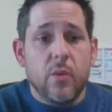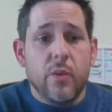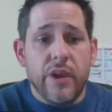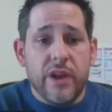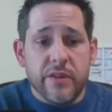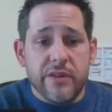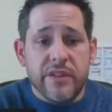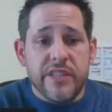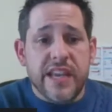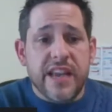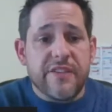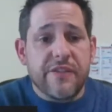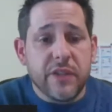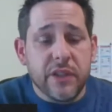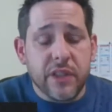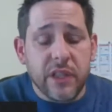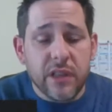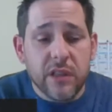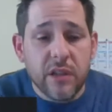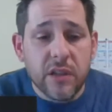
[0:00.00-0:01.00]
We are
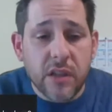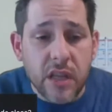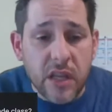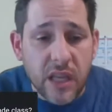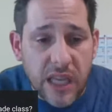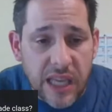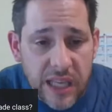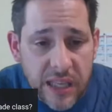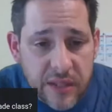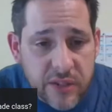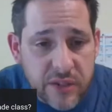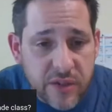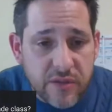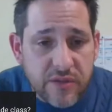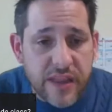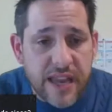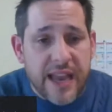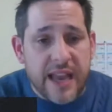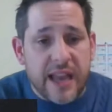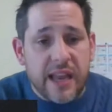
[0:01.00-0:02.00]
definitely looking into
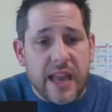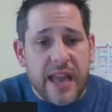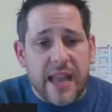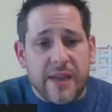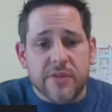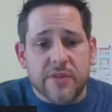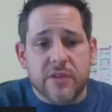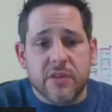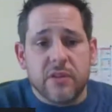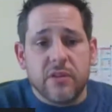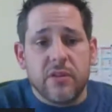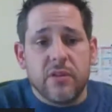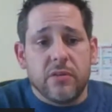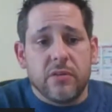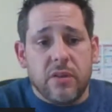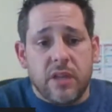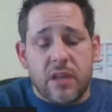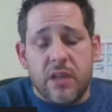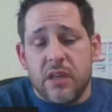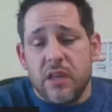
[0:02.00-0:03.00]
that,
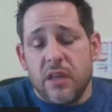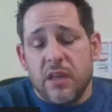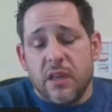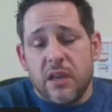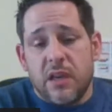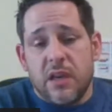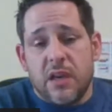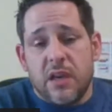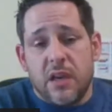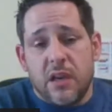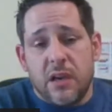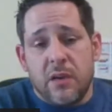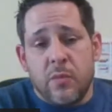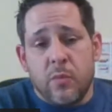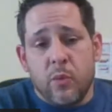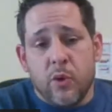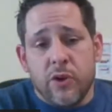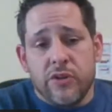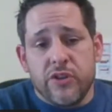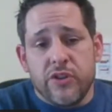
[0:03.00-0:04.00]
absolutely.
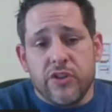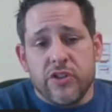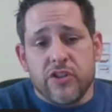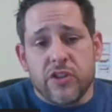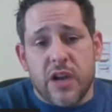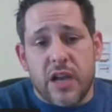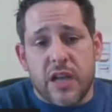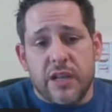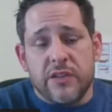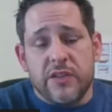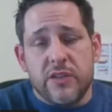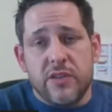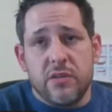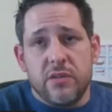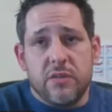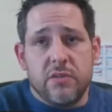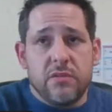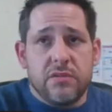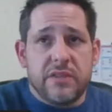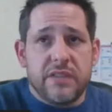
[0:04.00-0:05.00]
We're just trying
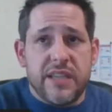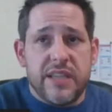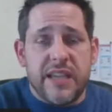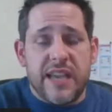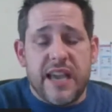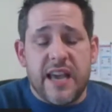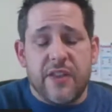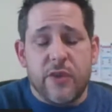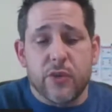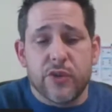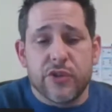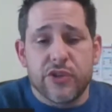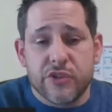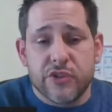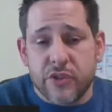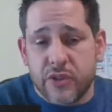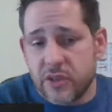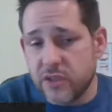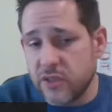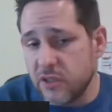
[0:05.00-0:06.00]
to see how the
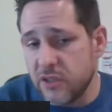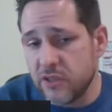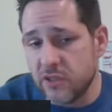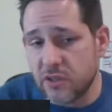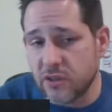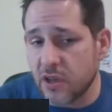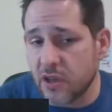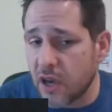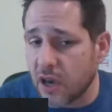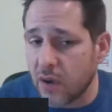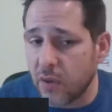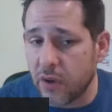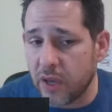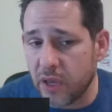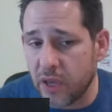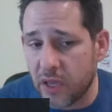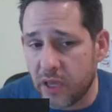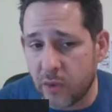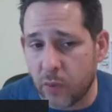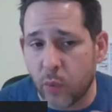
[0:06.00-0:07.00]
restrictions are
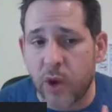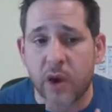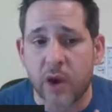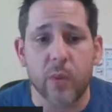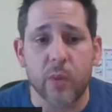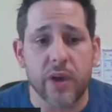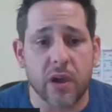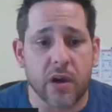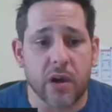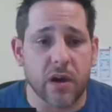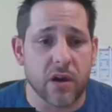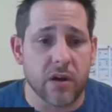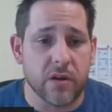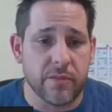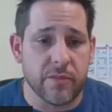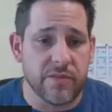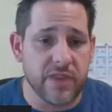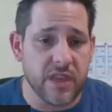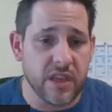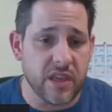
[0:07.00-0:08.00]
going and where we
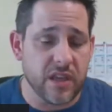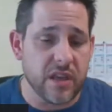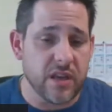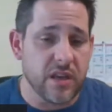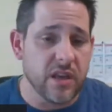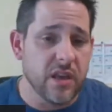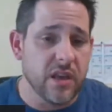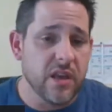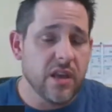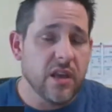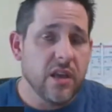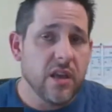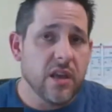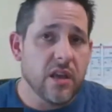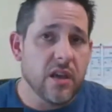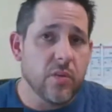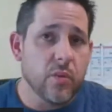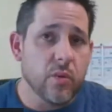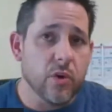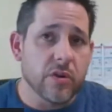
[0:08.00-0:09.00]
are then.
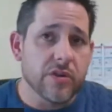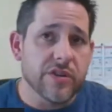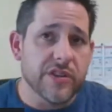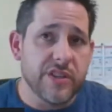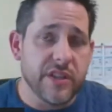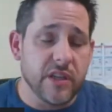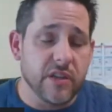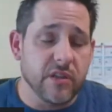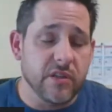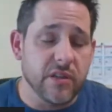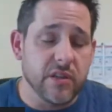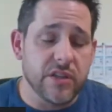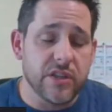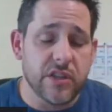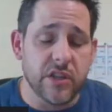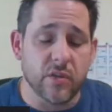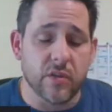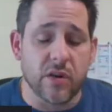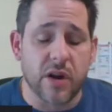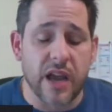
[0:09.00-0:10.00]
This
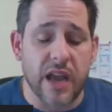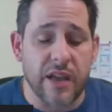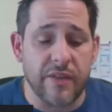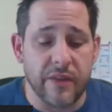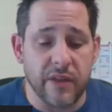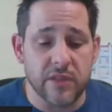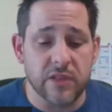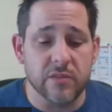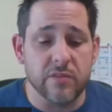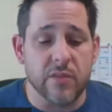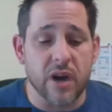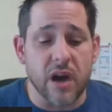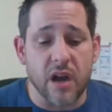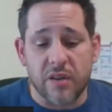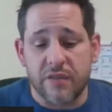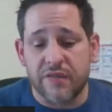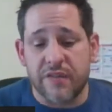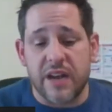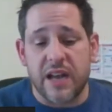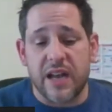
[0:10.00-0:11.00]
year we're having to
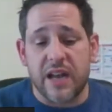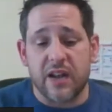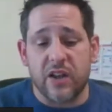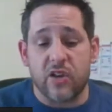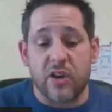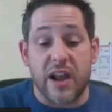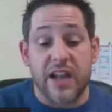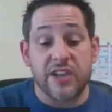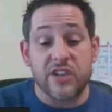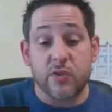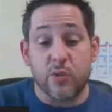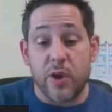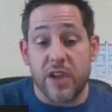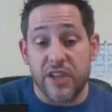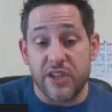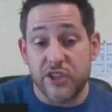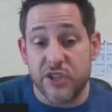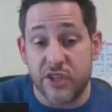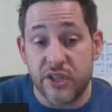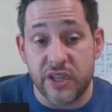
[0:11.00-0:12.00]
modify
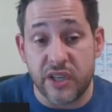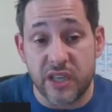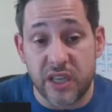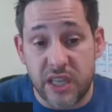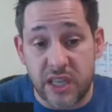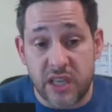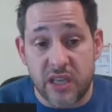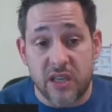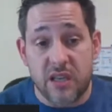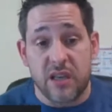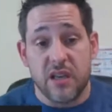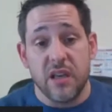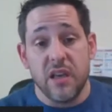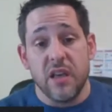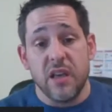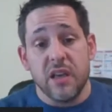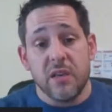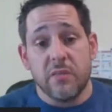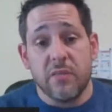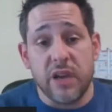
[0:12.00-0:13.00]
graduation again,
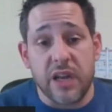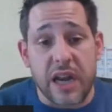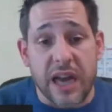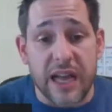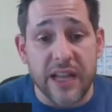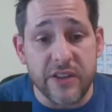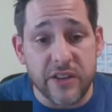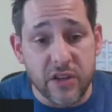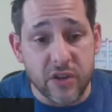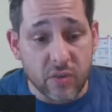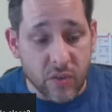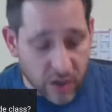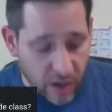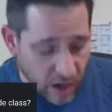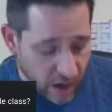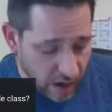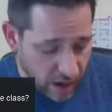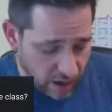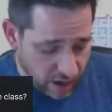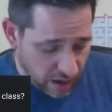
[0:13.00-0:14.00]
but I do want
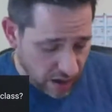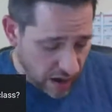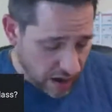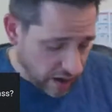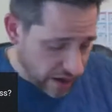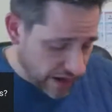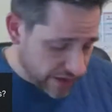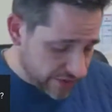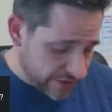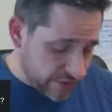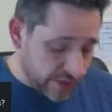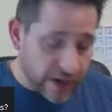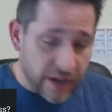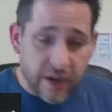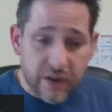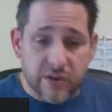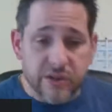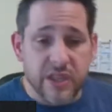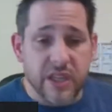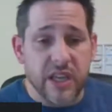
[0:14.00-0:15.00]
to honor our 8th
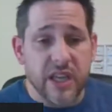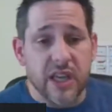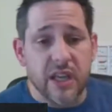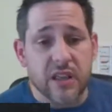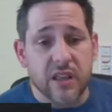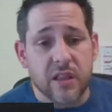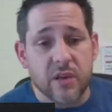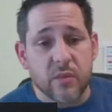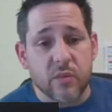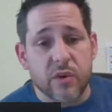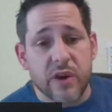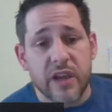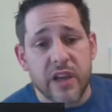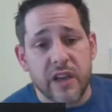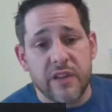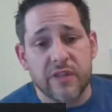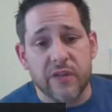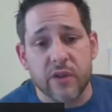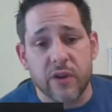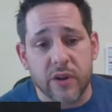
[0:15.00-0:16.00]
graders and get them
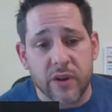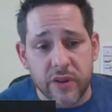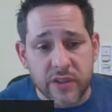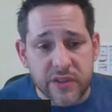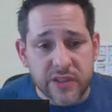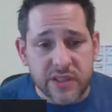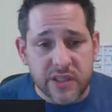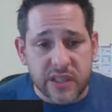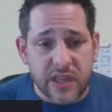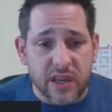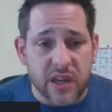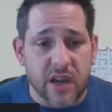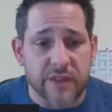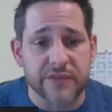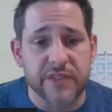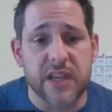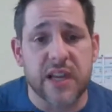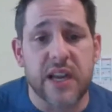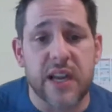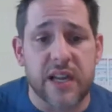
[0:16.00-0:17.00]
ready for a good
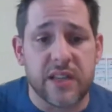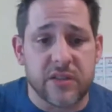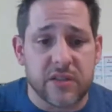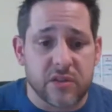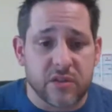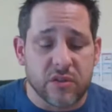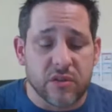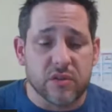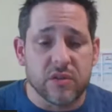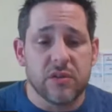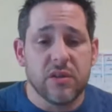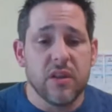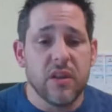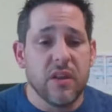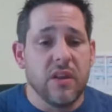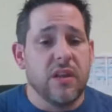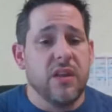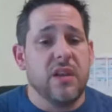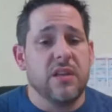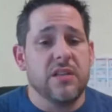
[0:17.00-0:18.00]
send-off to high school
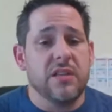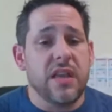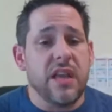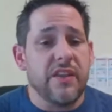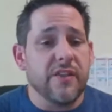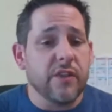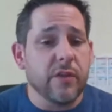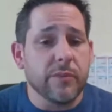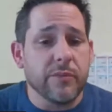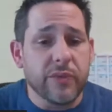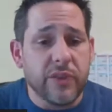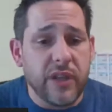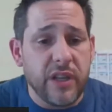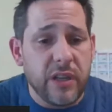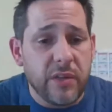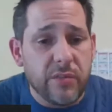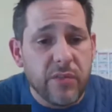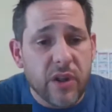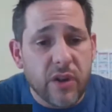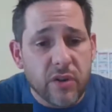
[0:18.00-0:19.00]
as they have
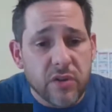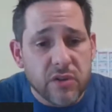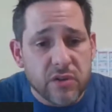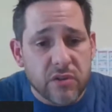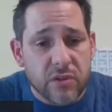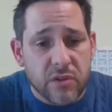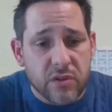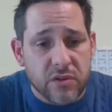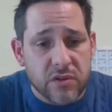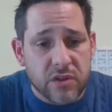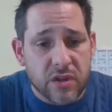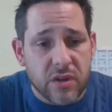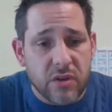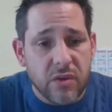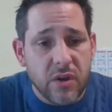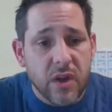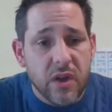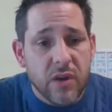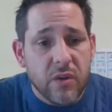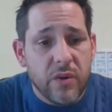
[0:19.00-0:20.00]
completed middle school.
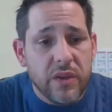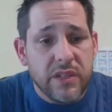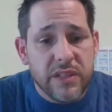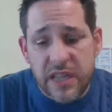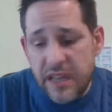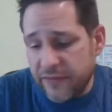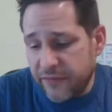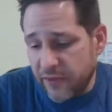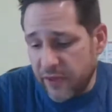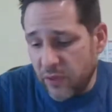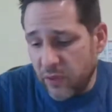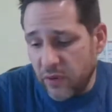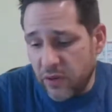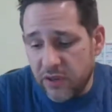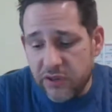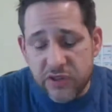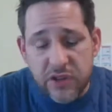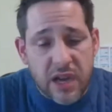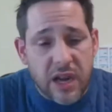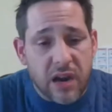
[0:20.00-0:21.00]
So we definitely
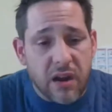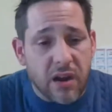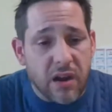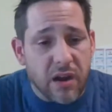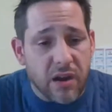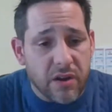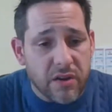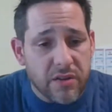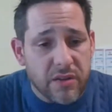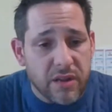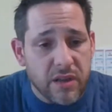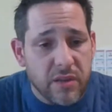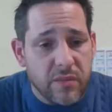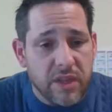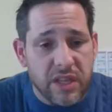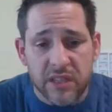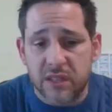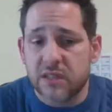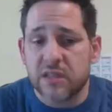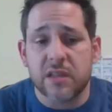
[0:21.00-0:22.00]
want to try to honor them
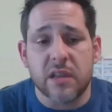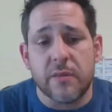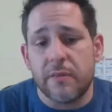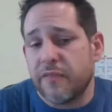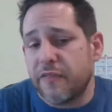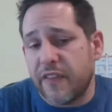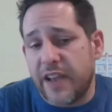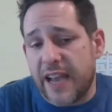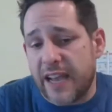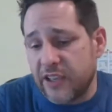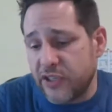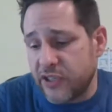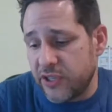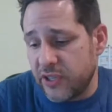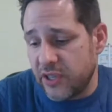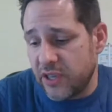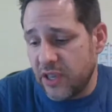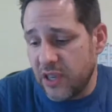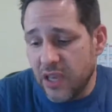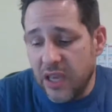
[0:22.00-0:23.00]
in some
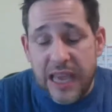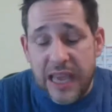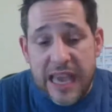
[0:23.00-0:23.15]
fashion.